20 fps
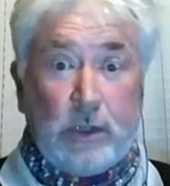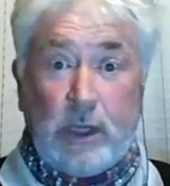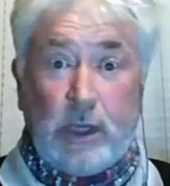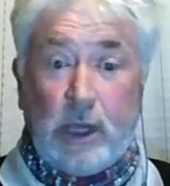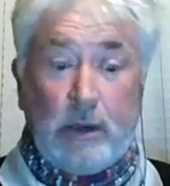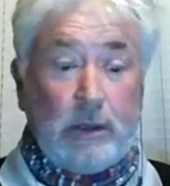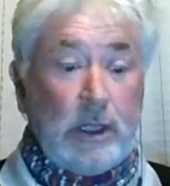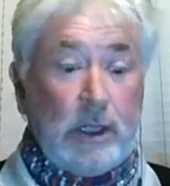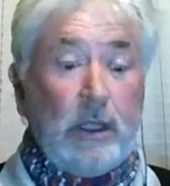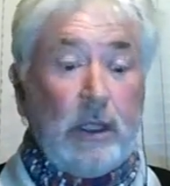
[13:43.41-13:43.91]

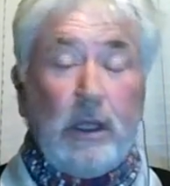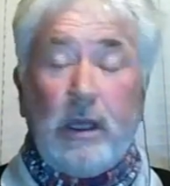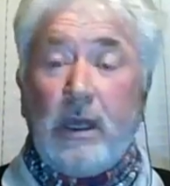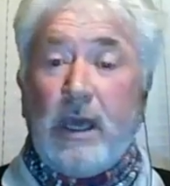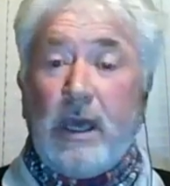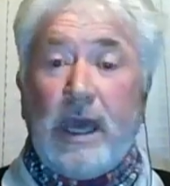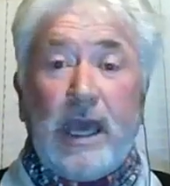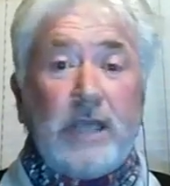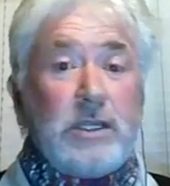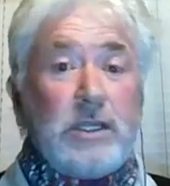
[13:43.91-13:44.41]
coding,
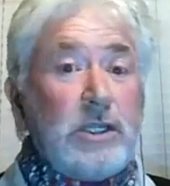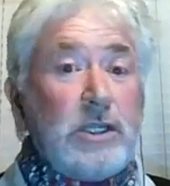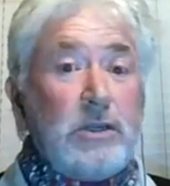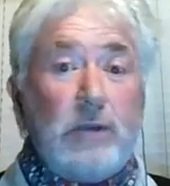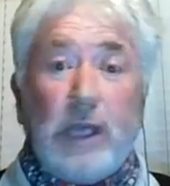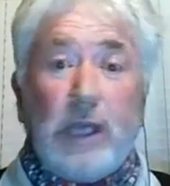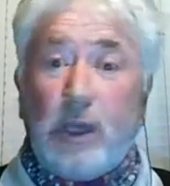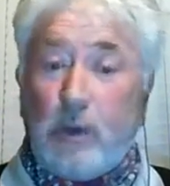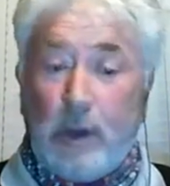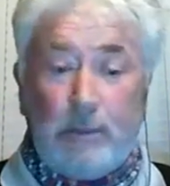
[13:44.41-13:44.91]
access
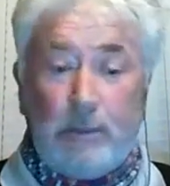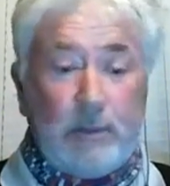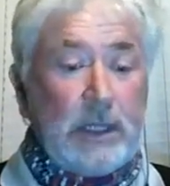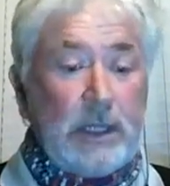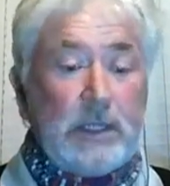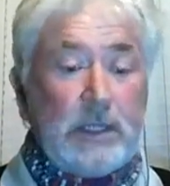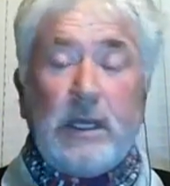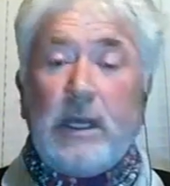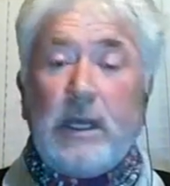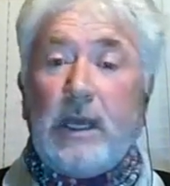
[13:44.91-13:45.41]
to
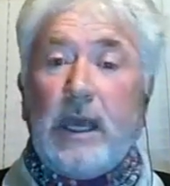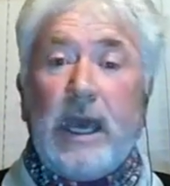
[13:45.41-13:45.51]
equipment,